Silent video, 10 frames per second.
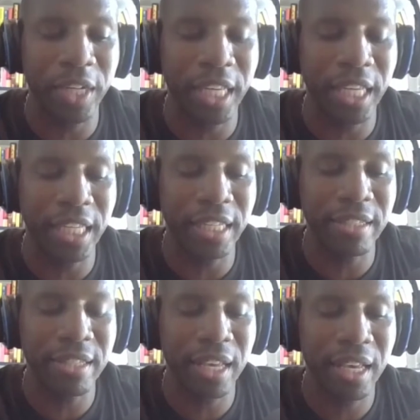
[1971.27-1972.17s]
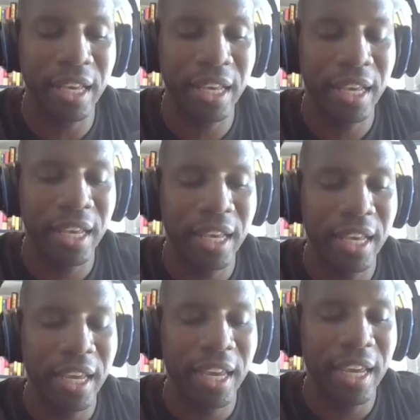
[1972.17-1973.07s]
is,
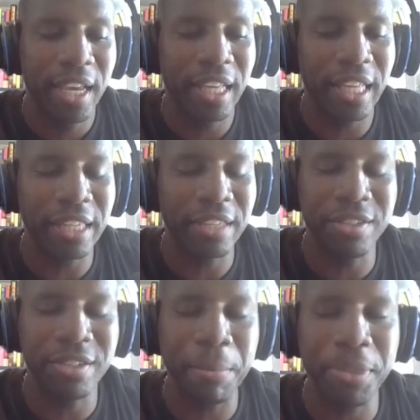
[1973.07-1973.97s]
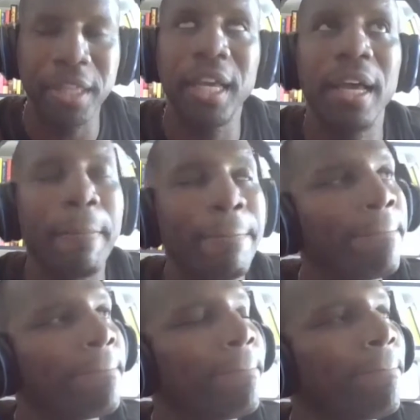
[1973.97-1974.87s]
and this is something that,
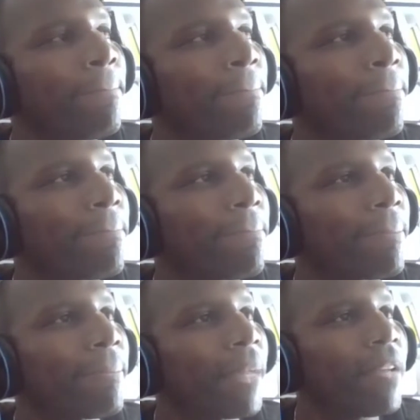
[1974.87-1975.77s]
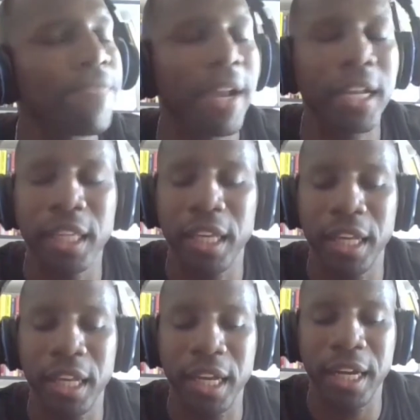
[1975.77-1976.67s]

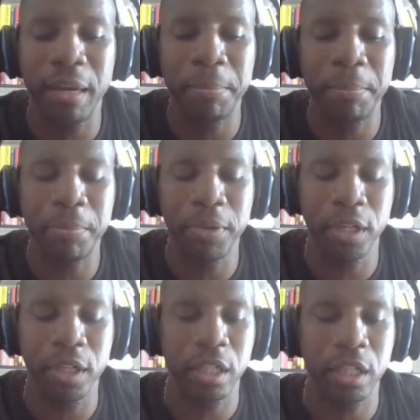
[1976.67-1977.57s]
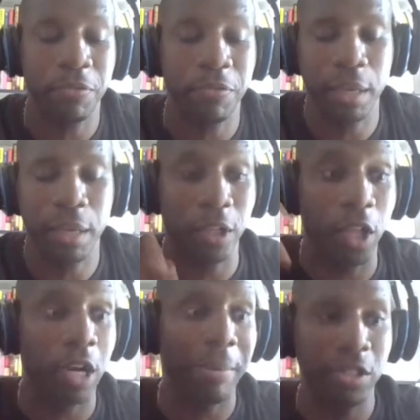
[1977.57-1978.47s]
frankly, I put
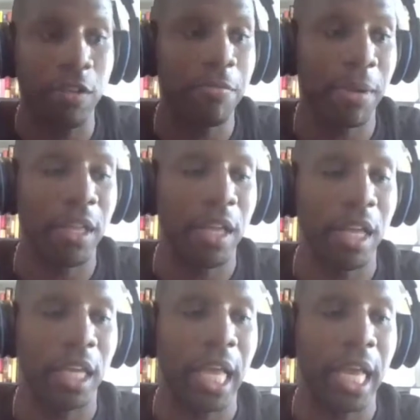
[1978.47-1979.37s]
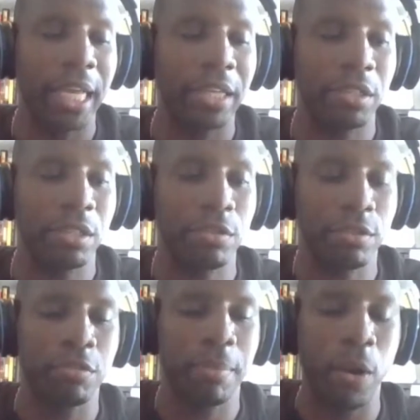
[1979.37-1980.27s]
a lot on myself, but I guess this is
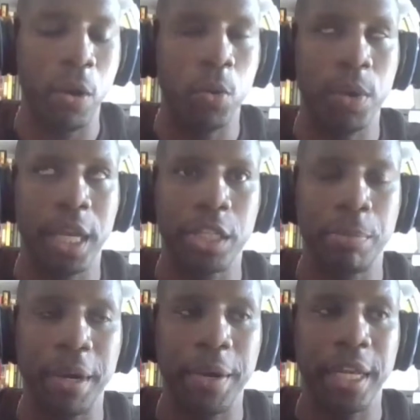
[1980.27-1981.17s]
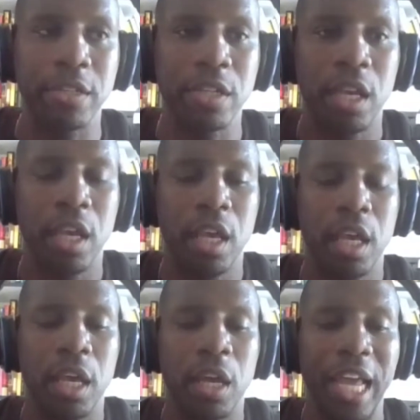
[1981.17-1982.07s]
just from my own experience.
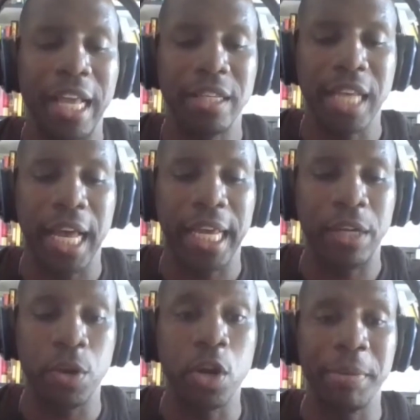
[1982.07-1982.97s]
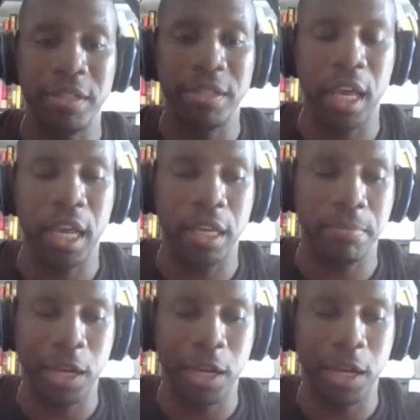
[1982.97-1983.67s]
You heard me say, and my